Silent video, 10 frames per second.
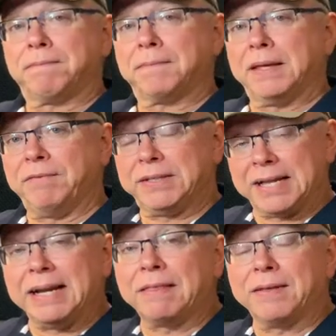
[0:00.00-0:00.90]
if it's
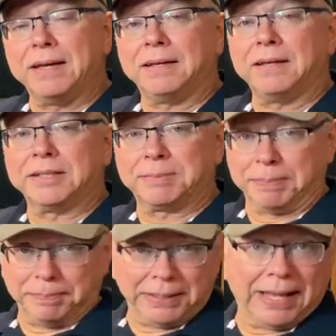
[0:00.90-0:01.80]
anything, it's
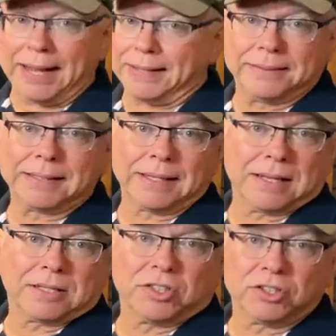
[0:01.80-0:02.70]
bland, I
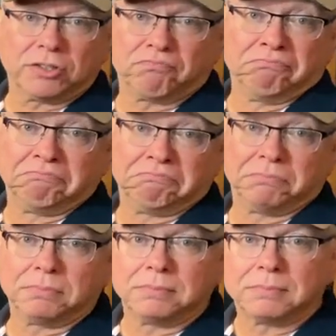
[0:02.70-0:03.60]
guess, is
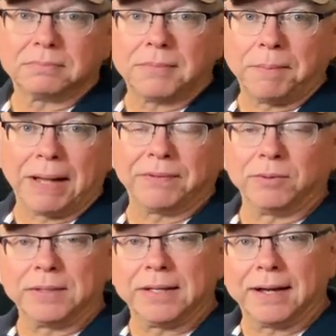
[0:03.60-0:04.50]
about the
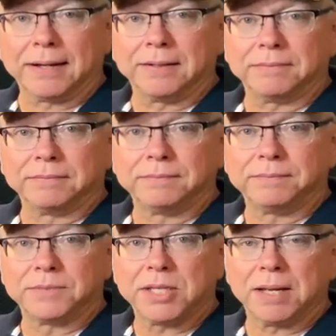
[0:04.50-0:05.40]
only thing I can
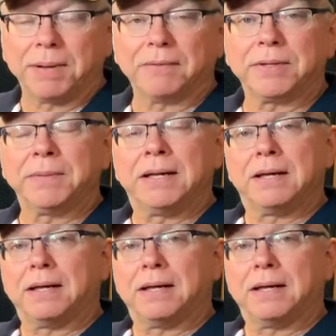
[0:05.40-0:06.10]
say about them.